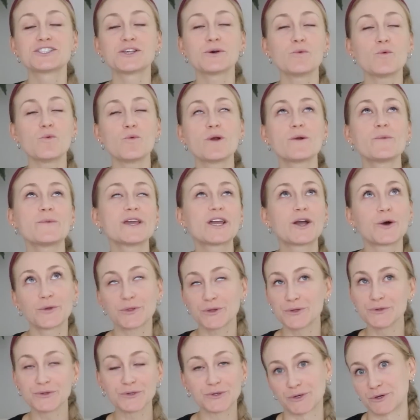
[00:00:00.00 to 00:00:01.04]
So when we go
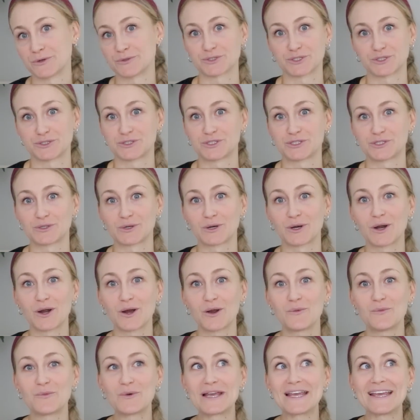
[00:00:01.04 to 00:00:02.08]
through the grocery
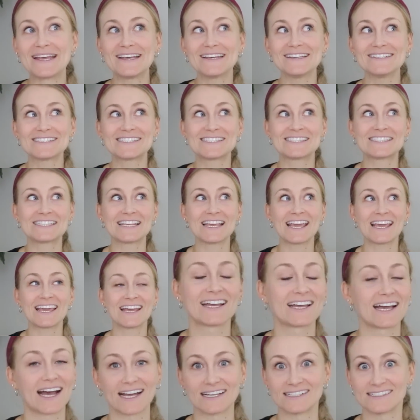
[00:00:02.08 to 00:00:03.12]
store, we
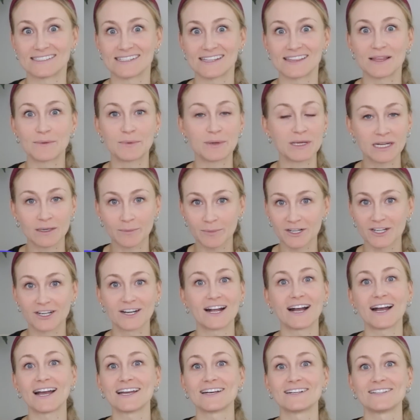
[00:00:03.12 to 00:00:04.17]
see, guys, the peanut butter
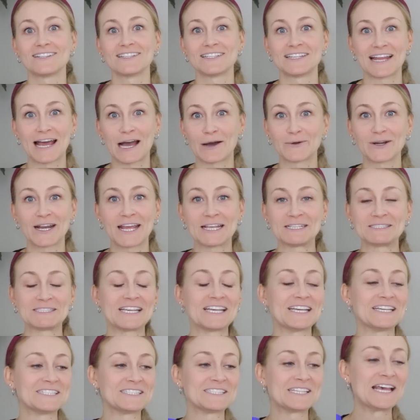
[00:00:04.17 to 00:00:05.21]
aisle nowadays
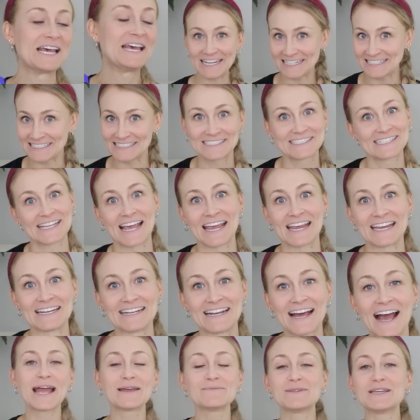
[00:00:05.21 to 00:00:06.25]
is
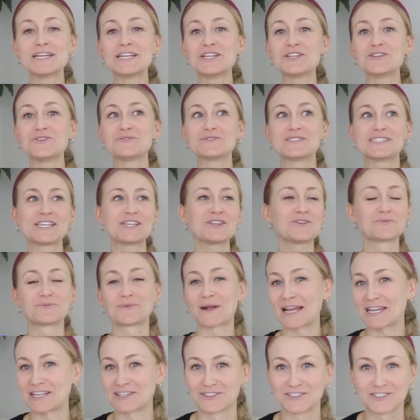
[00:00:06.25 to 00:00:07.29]
insane. I mean, you see the
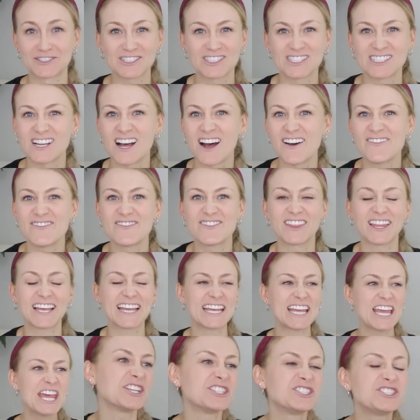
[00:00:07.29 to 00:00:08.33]
regular stuff
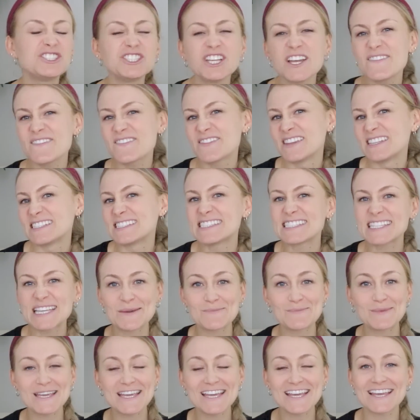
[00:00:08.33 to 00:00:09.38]
like the Jif, the
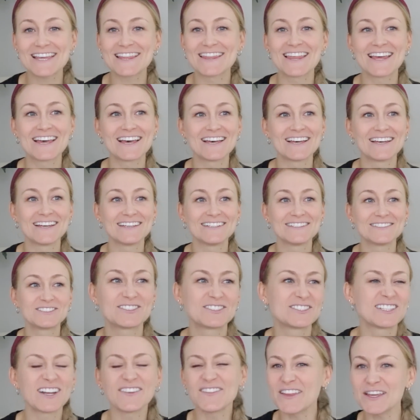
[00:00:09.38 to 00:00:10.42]
Skippy, the
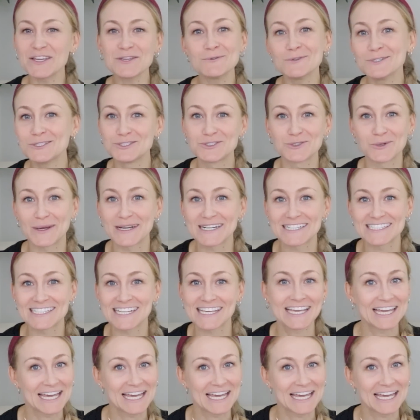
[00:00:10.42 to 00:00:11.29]
stuff that you enjoyed as a